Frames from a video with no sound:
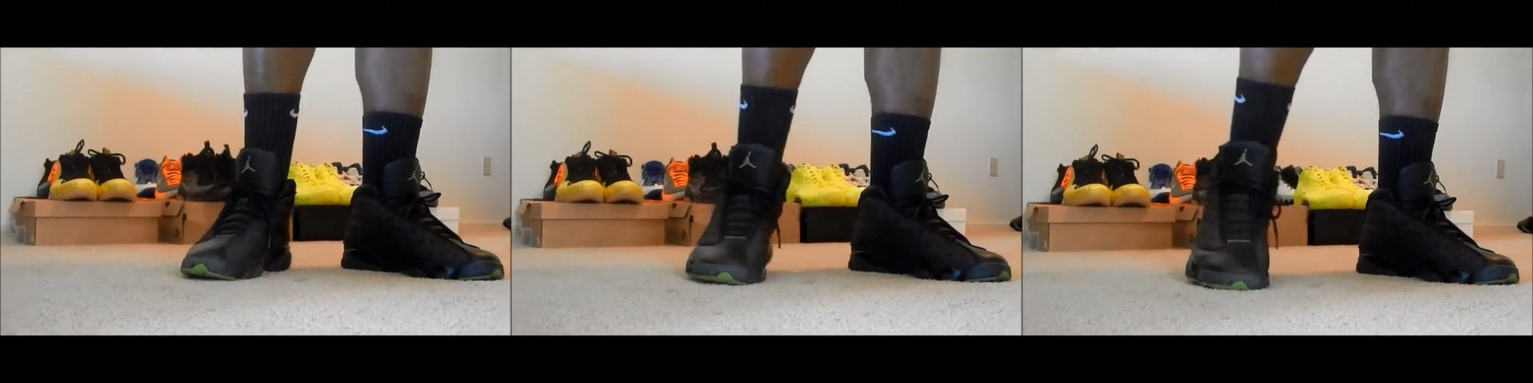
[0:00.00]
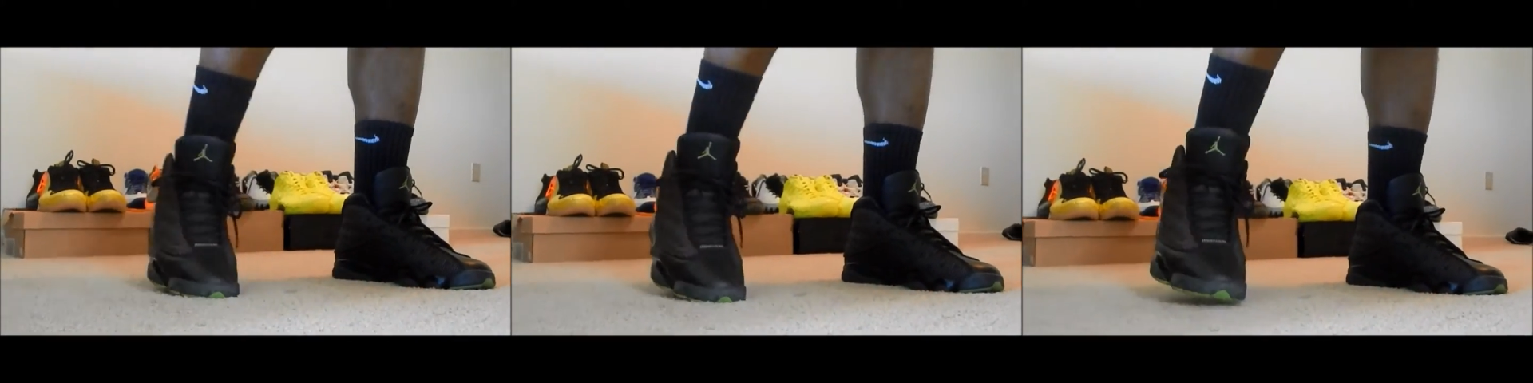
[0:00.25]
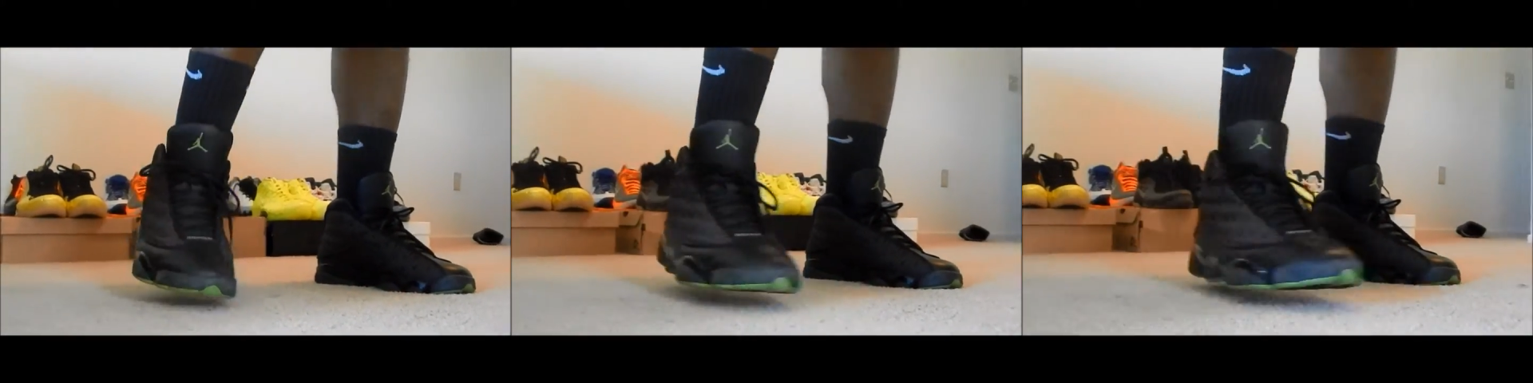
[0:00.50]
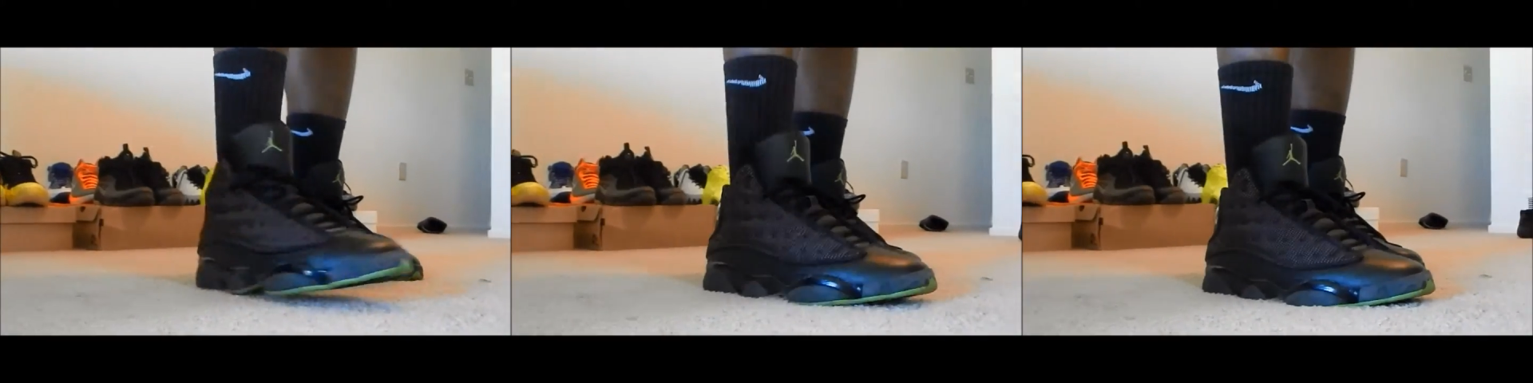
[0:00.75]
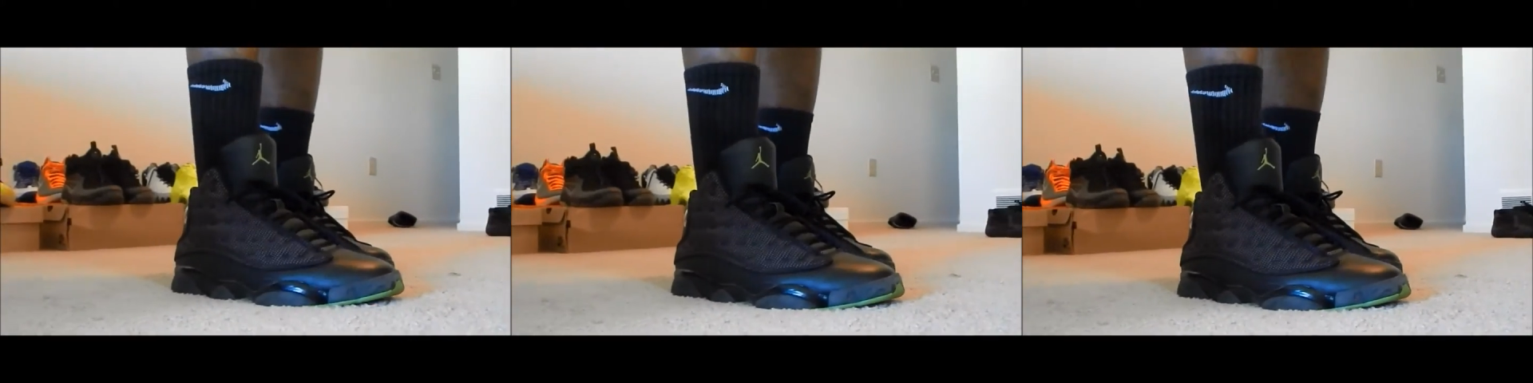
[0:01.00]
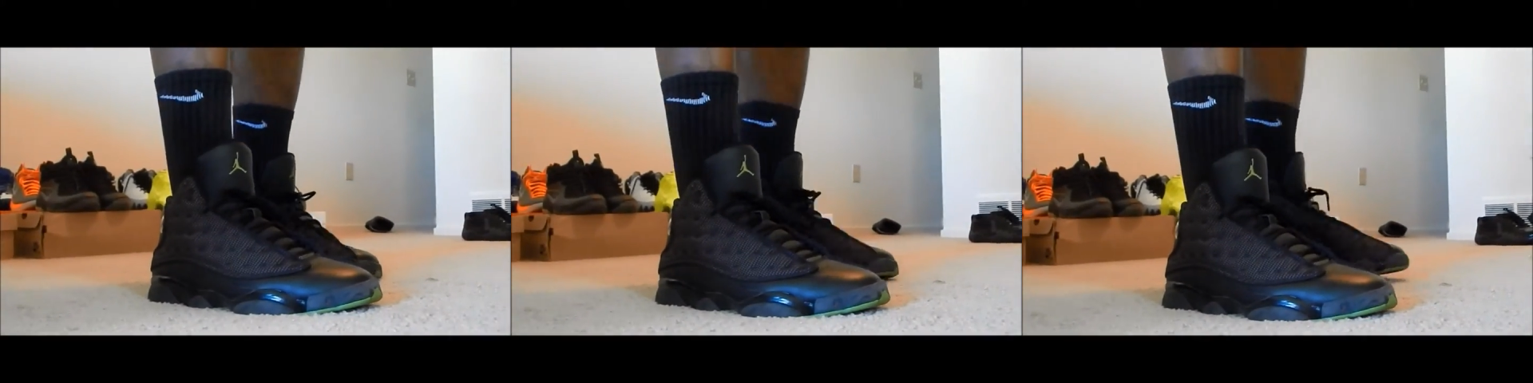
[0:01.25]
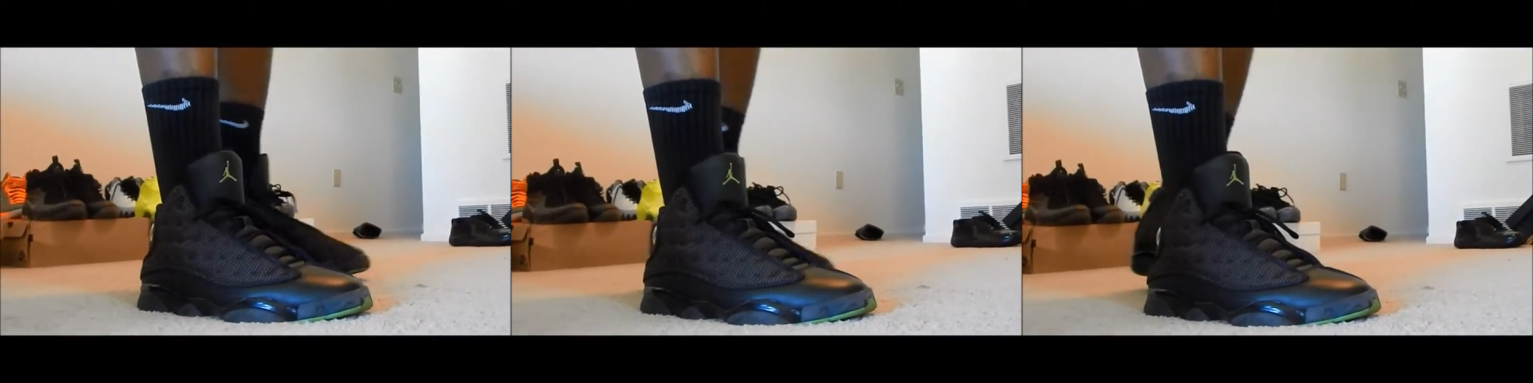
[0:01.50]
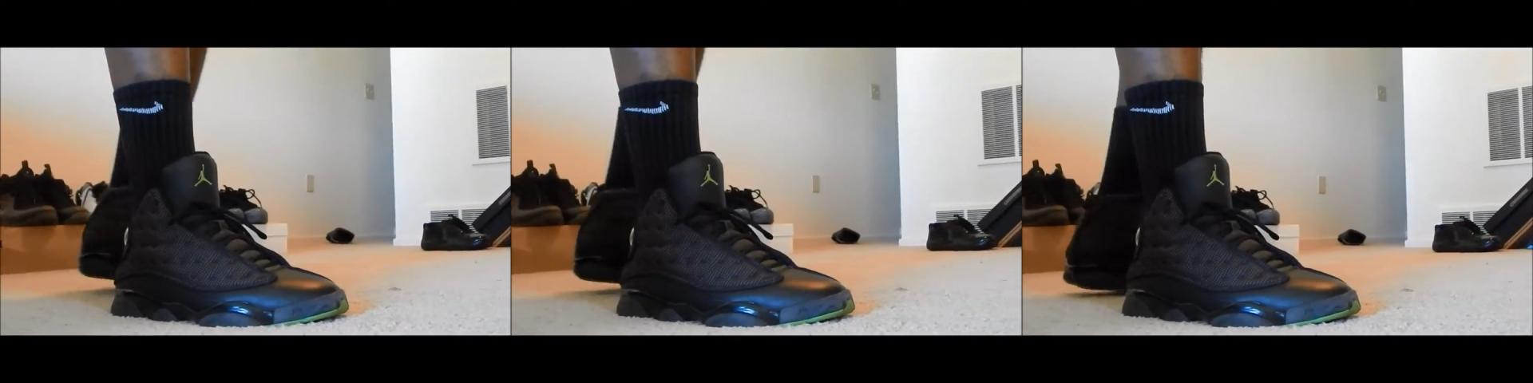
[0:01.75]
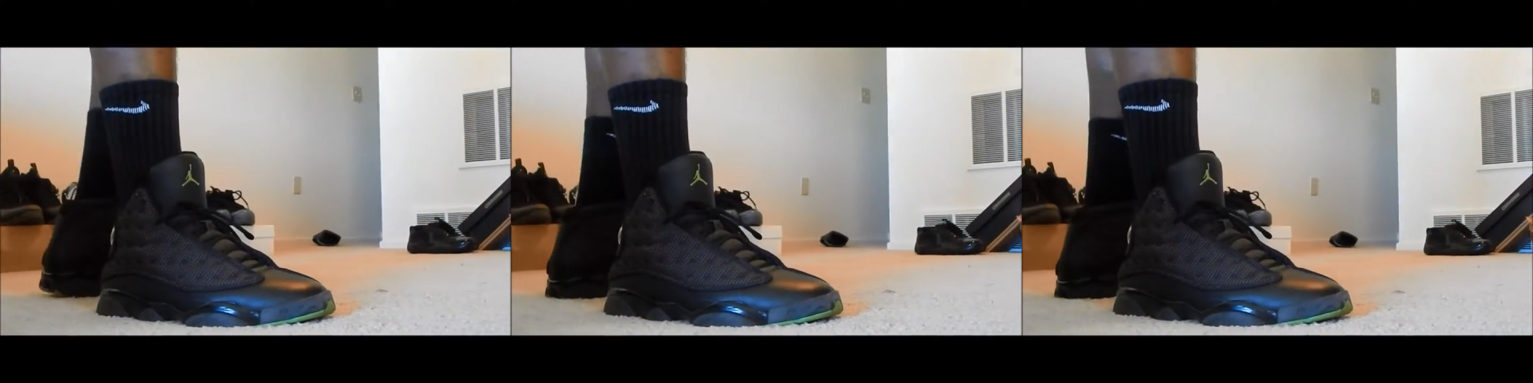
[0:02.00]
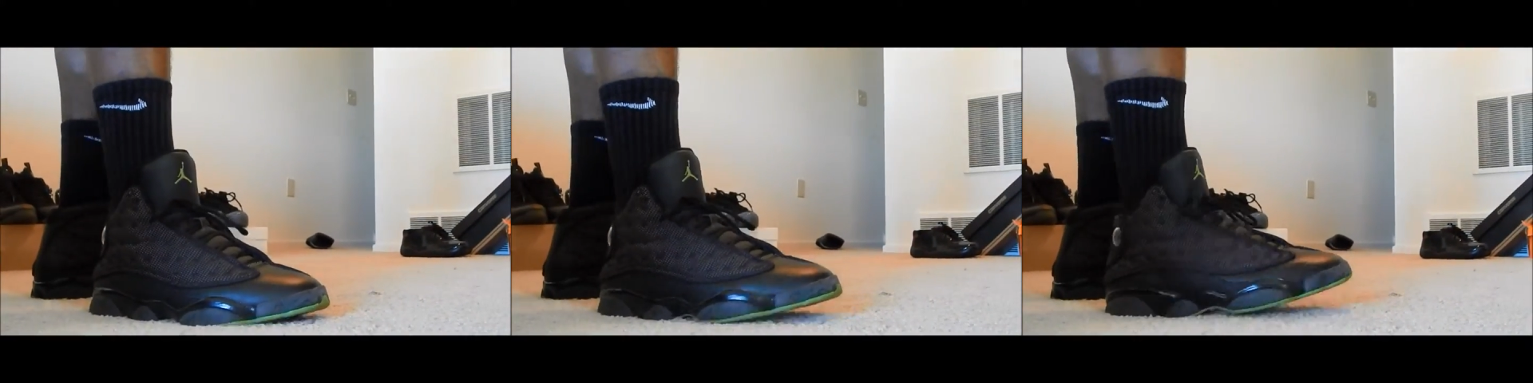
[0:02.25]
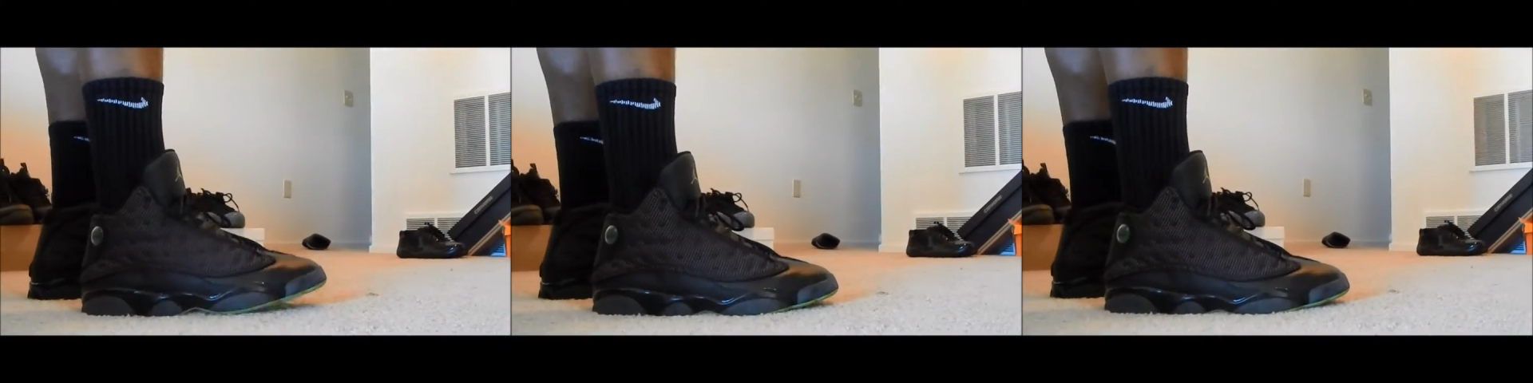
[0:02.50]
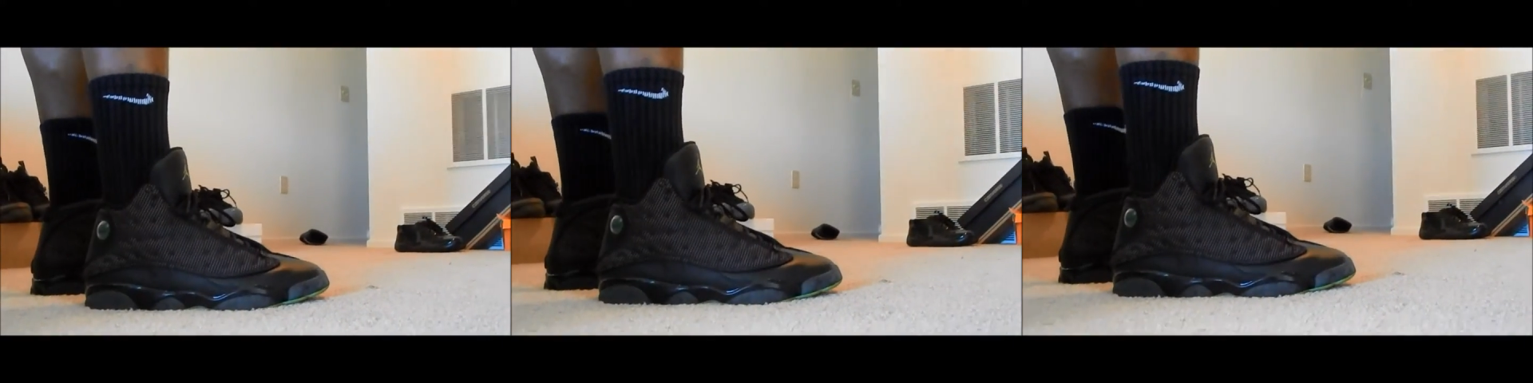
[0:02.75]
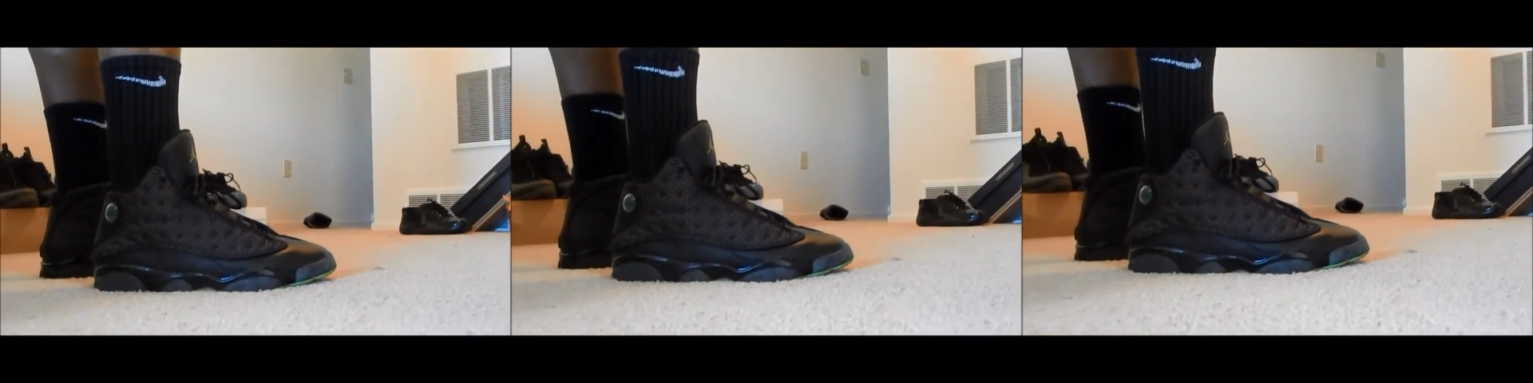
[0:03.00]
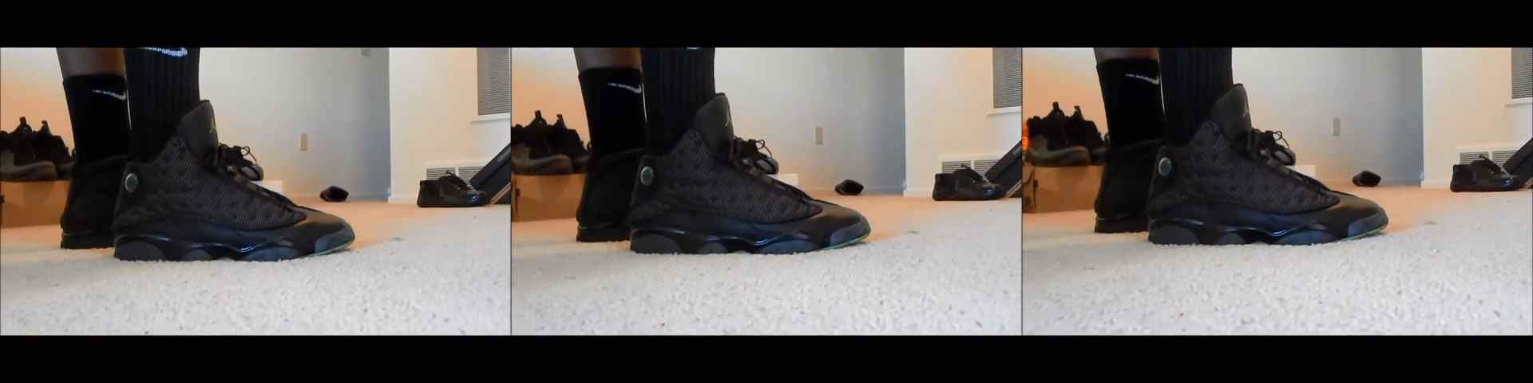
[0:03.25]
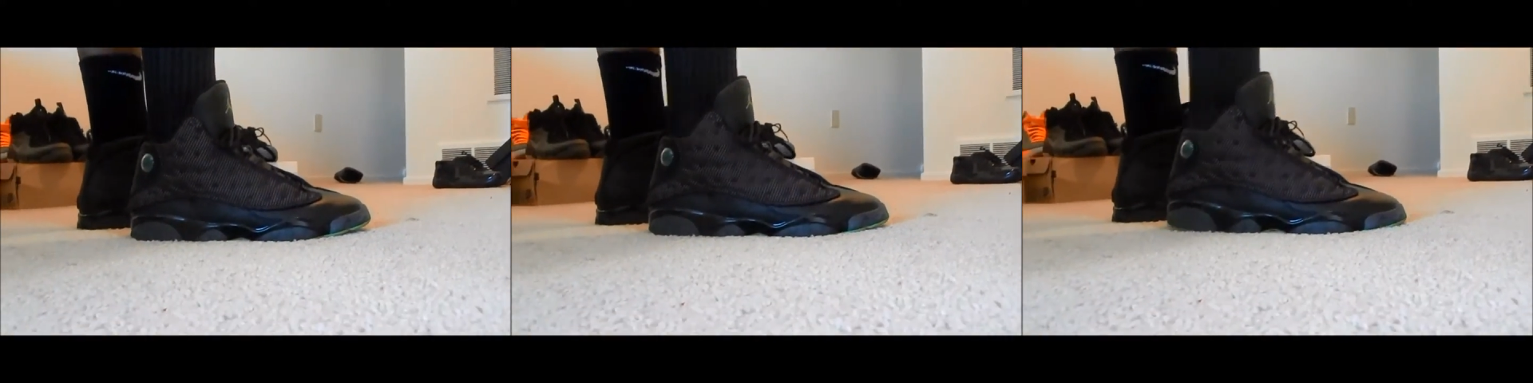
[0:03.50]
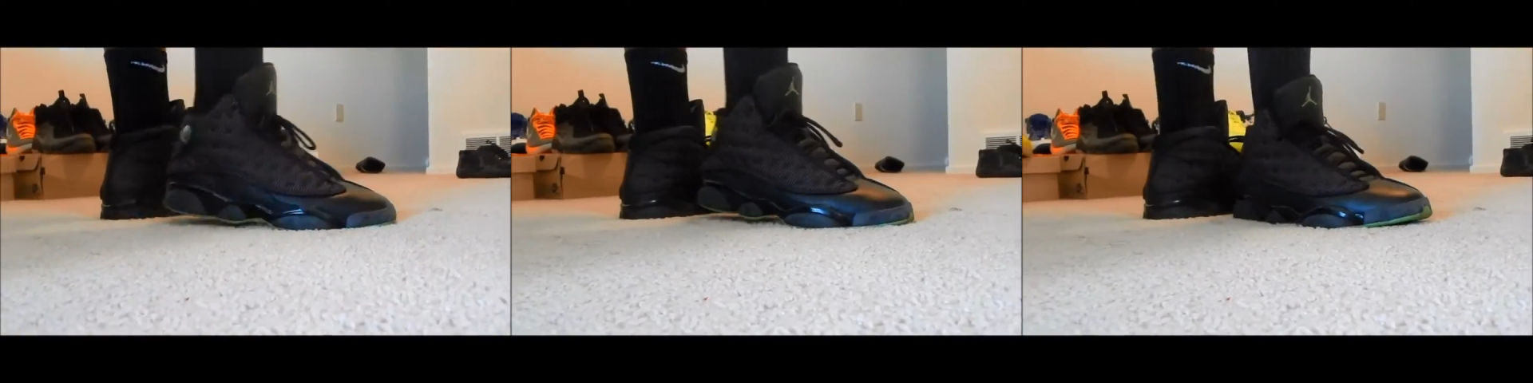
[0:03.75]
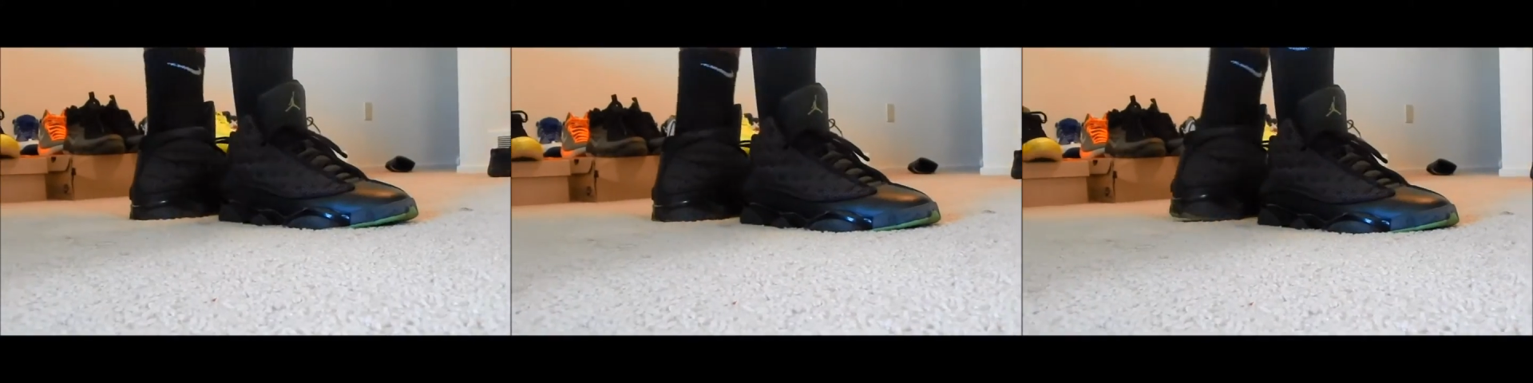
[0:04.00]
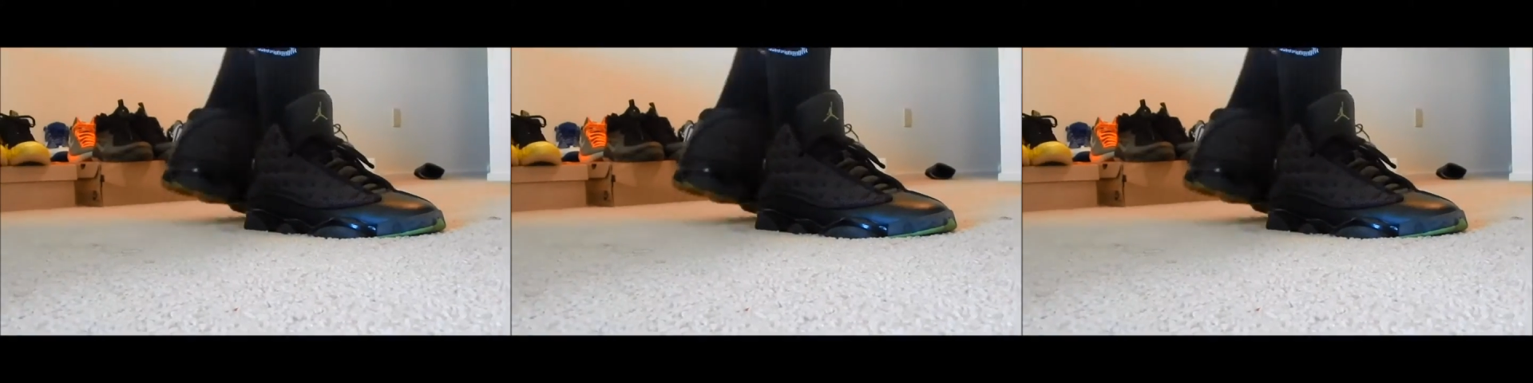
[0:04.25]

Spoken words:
No face is visible, so there are no lips to read.